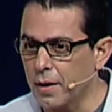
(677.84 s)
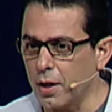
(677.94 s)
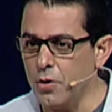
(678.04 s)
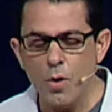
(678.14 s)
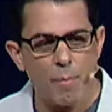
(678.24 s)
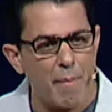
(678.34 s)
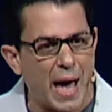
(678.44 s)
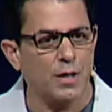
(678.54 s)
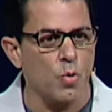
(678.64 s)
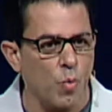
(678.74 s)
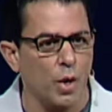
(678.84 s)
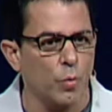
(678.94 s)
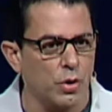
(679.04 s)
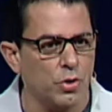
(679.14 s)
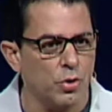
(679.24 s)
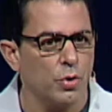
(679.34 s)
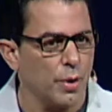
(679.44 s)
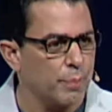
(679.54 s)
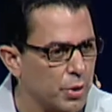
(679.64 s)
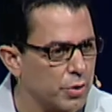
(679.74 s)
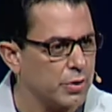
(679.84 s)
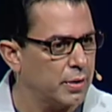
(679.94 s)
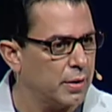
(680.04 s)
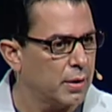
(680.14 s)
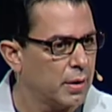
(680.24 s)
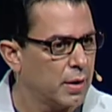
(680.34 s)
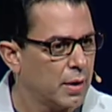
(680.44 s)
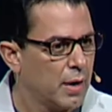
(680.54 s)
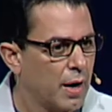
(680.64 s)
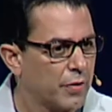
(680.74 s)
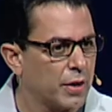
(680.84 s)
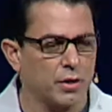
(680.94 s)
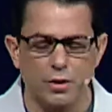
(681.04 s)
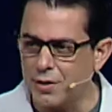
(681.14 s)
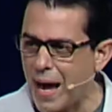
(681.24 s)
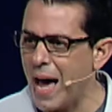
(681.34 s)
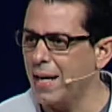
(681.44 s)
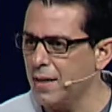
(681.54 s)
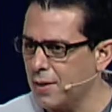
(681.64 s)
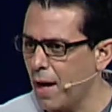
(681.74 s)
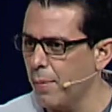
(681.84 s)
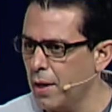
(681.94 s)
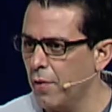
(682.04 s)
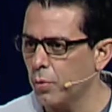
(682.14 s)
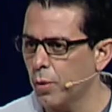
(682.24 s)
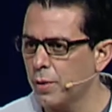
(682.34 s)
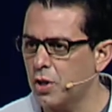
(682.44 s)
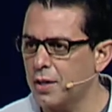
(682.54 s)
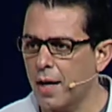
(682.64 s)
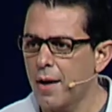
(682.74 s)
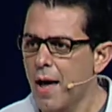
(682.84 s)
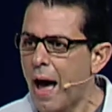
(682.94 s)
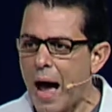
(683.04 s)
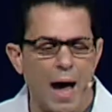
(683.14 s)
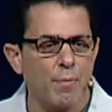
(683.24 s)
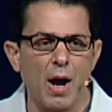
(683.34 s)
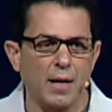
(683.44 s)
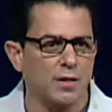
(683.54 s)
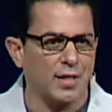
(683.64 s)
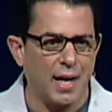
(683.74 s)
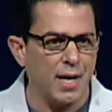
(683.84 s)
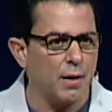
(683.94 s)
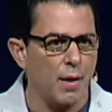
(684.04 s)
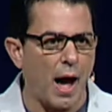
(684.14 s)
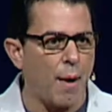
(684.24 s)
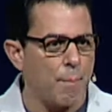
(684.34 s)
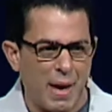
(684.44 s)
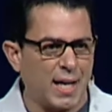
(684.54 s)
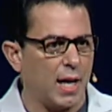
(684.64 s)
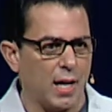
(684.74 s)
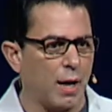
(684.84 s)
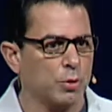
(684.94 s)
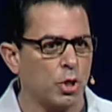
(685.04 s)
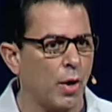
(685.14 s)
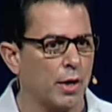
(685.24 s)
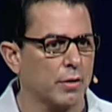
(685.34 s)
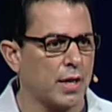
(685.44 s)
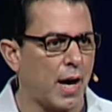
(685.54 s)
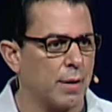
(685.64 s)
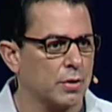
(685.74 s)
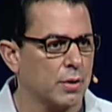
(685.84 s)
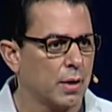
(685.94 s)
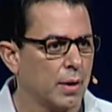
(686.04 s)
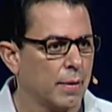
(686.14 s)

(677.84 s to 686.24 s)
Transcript: Can you imagine what it would do to a person that their daddy's coming in the room. And she said, I'm not saying I'm making up 200 times.